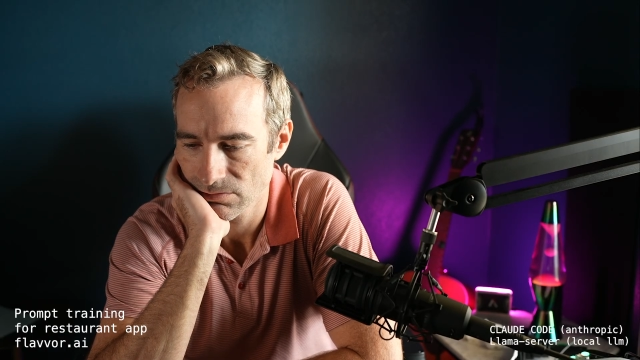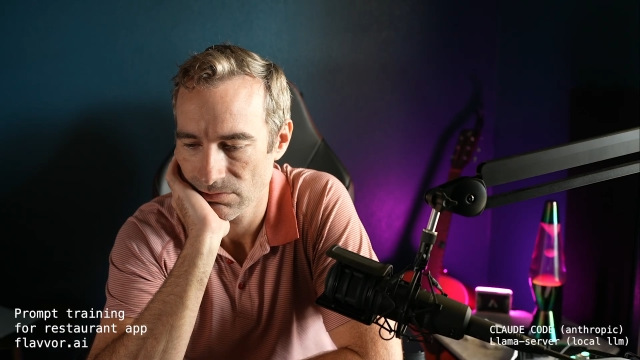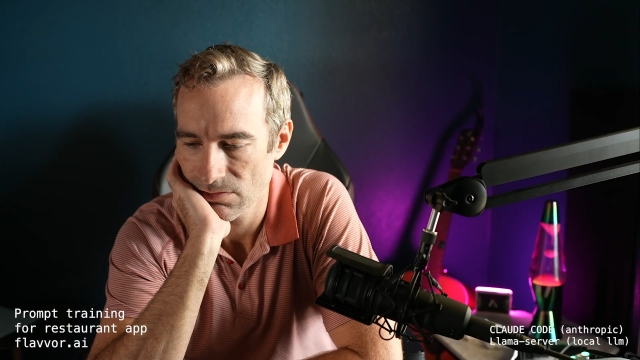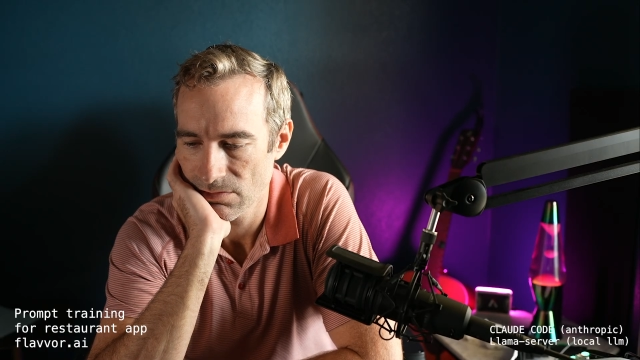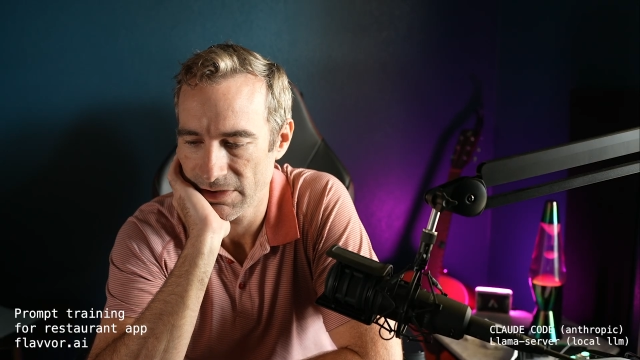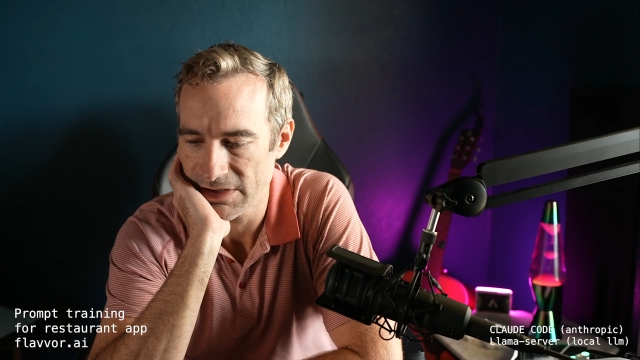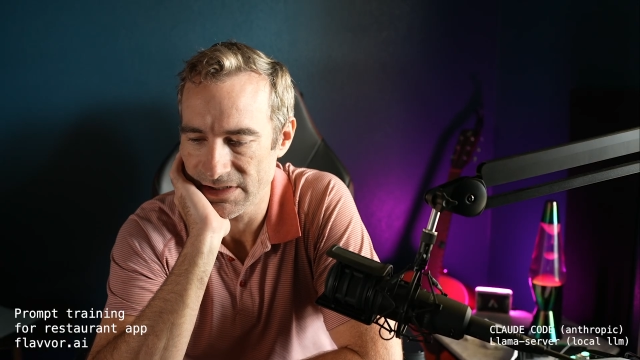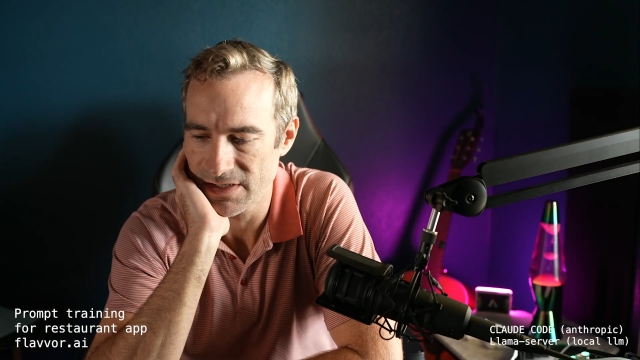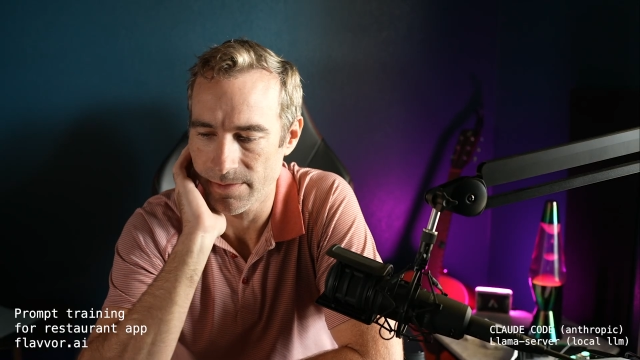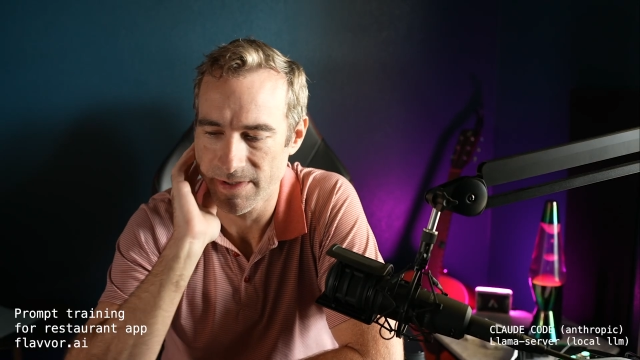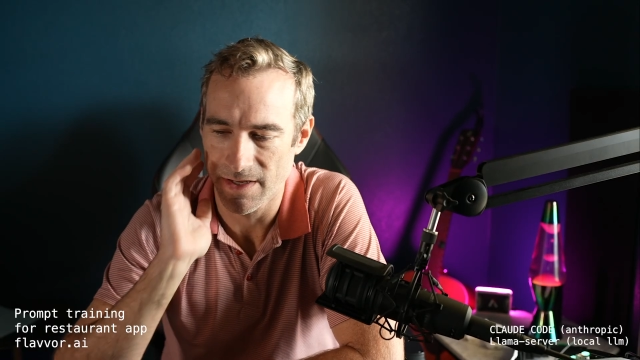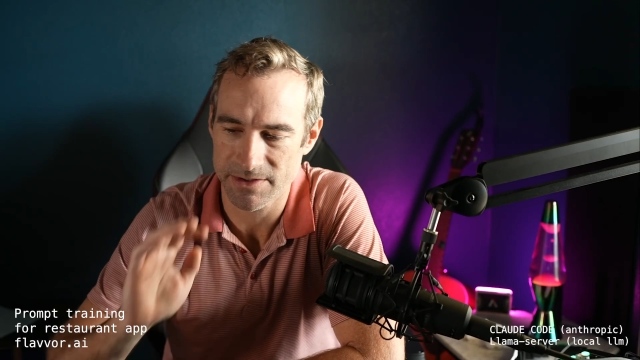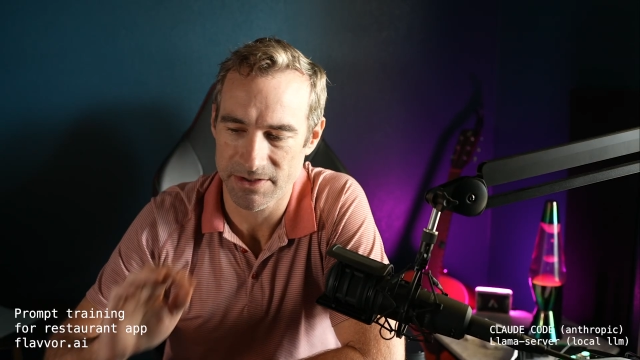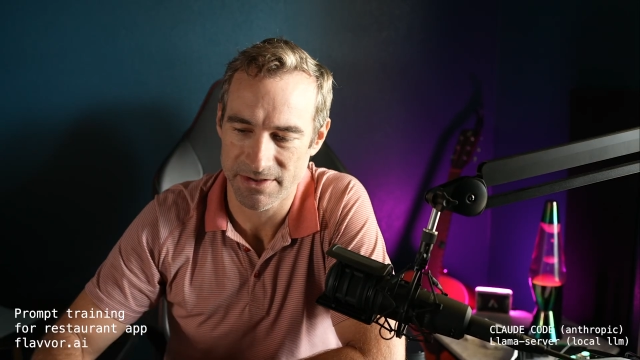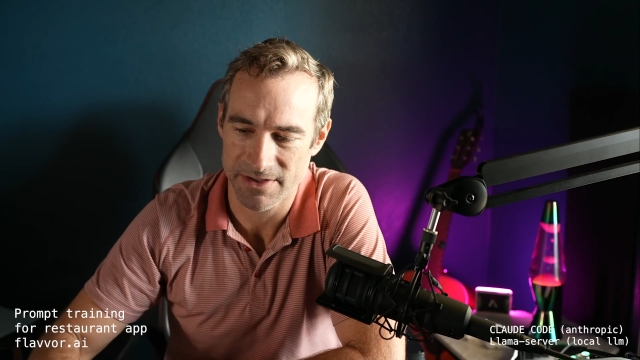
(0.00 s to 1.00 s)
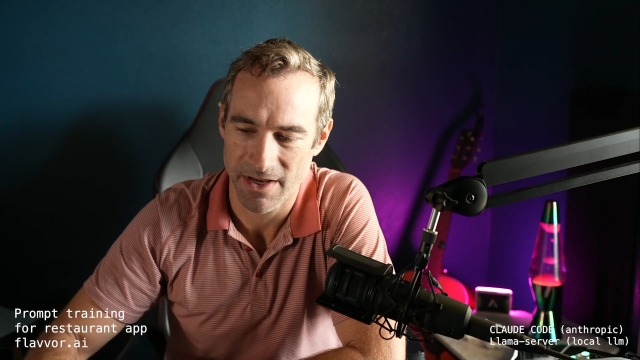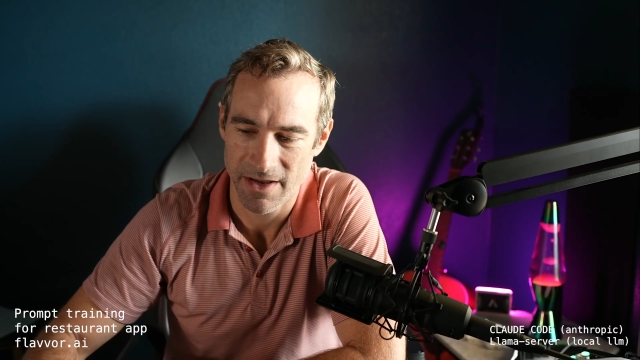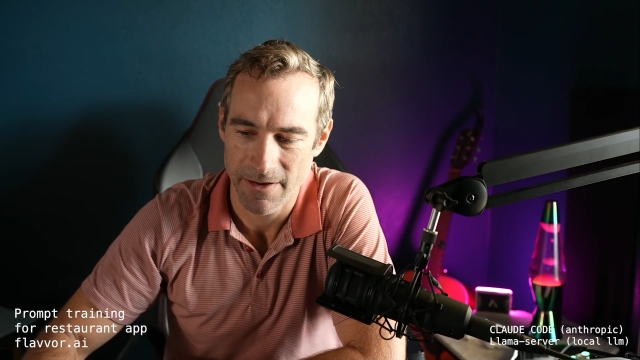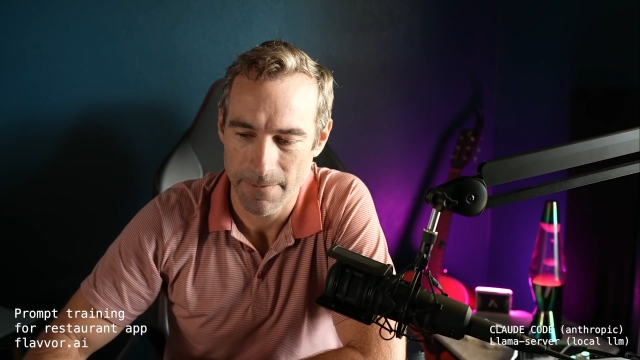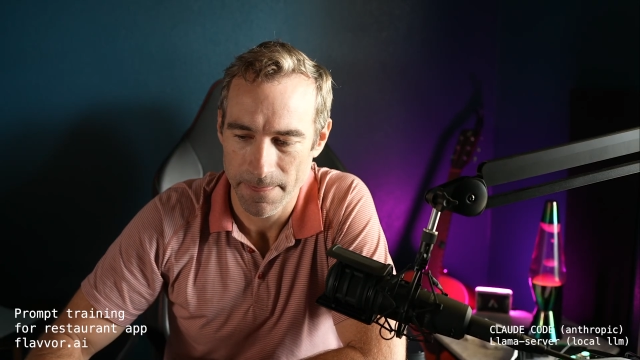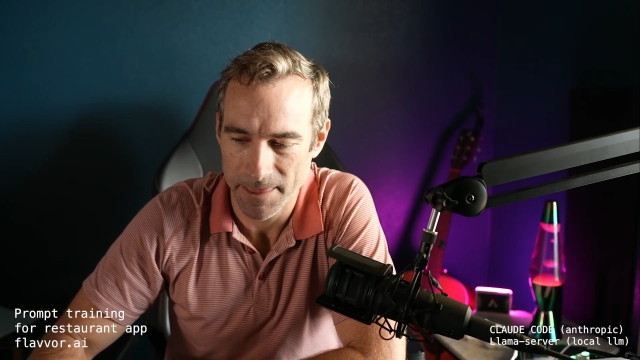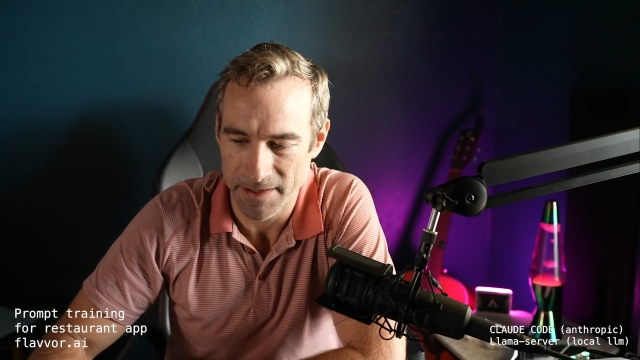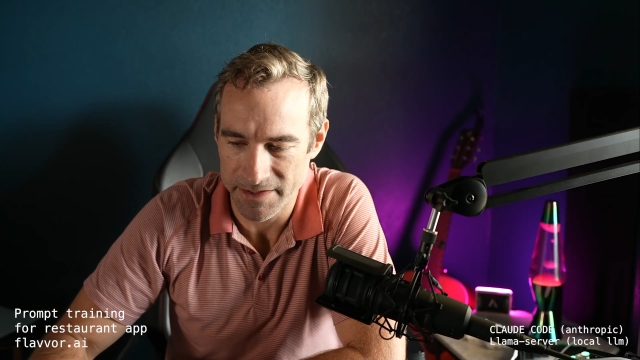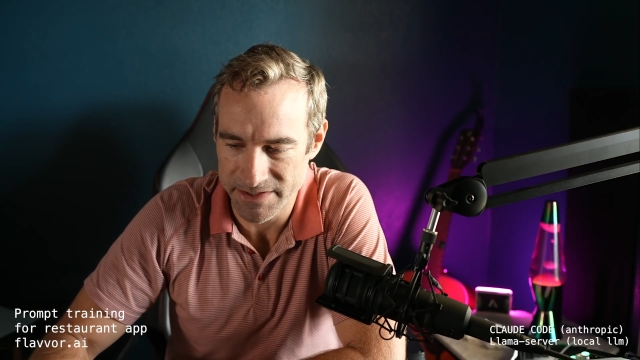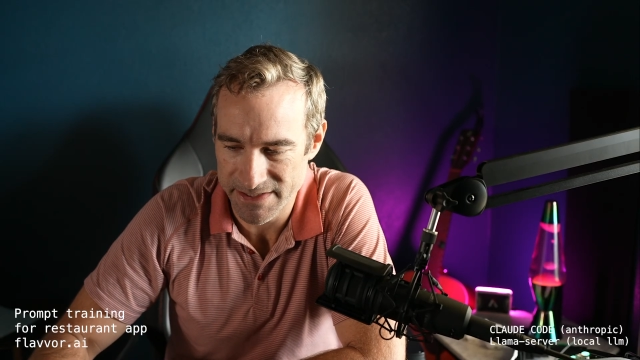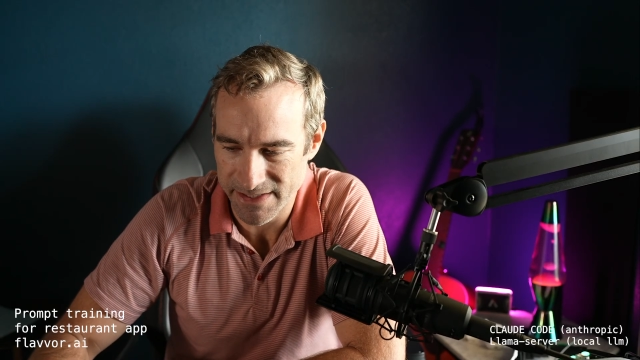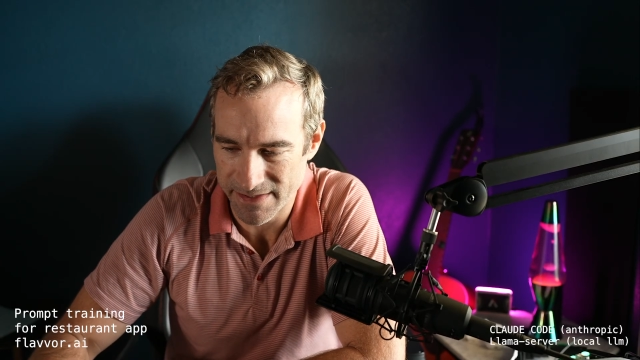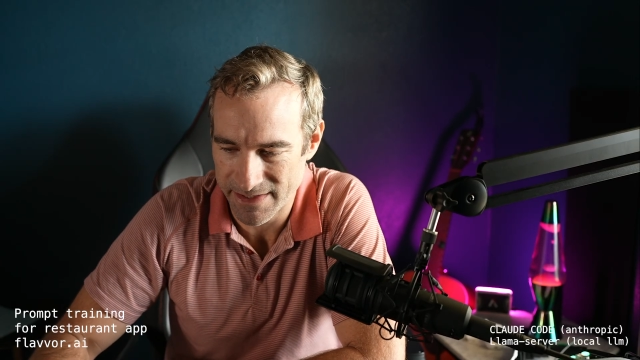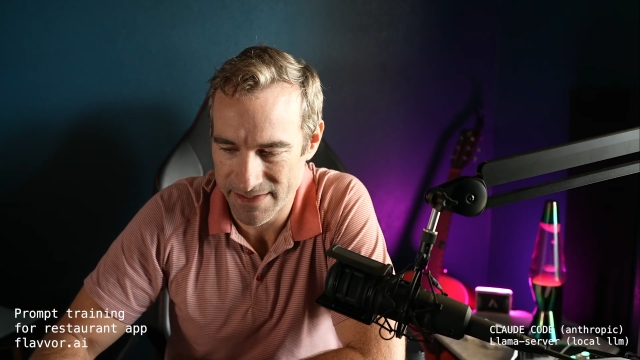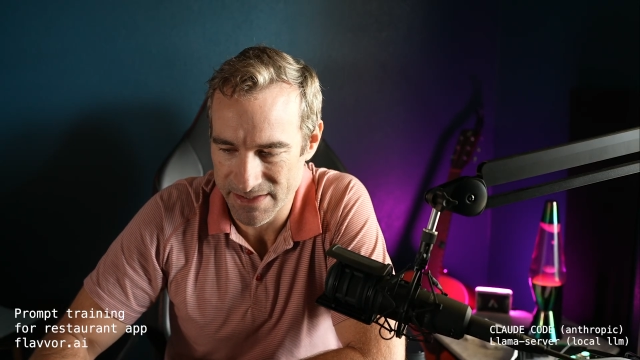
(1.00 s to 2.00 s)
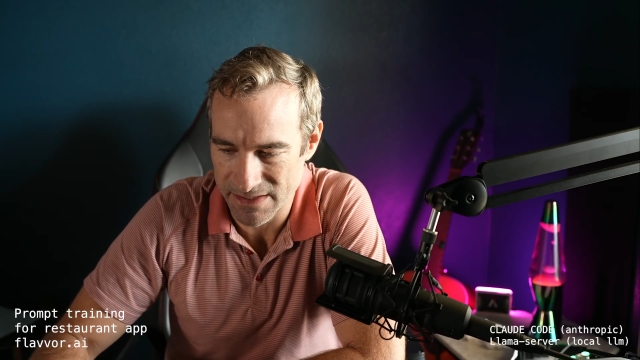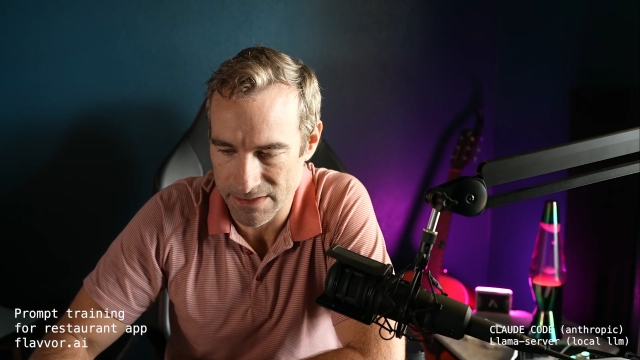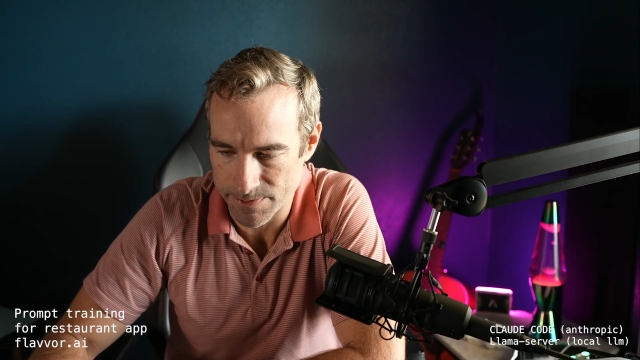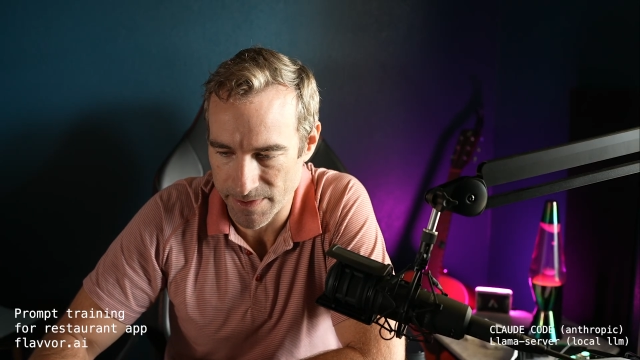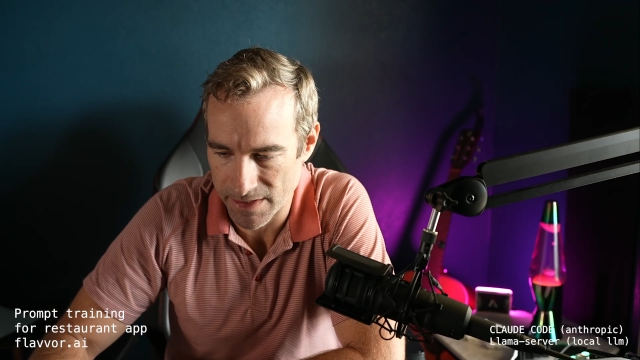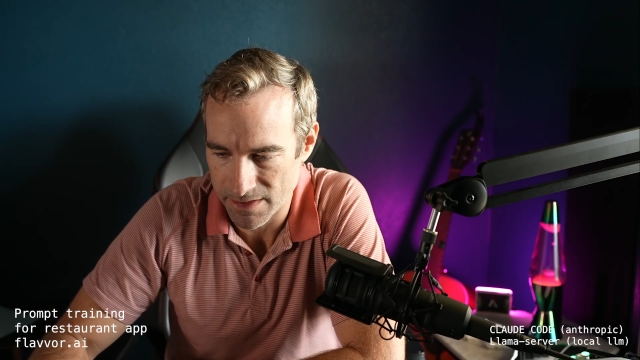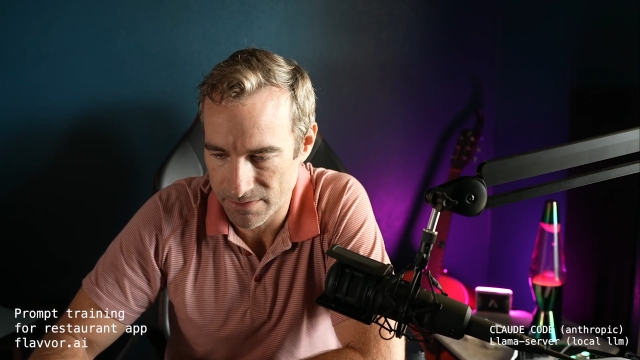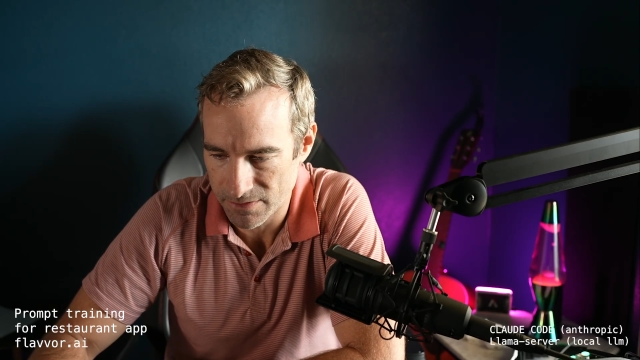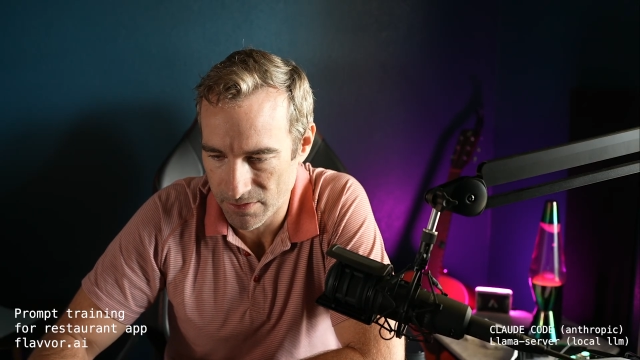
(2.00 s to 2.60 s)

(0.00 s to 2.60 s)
Because sometimes just, you see this, it's been